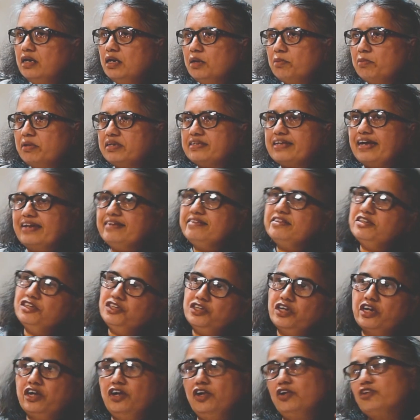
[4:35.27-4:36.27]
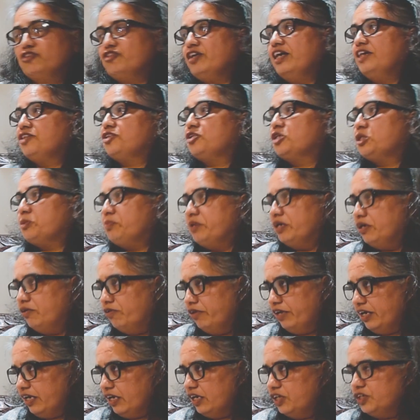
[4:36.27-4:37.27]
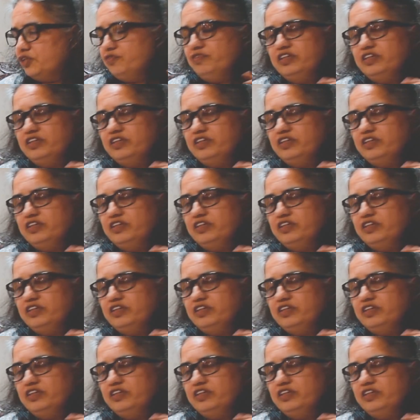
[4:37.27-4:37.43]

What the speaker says: but science teacher also has to speak good English,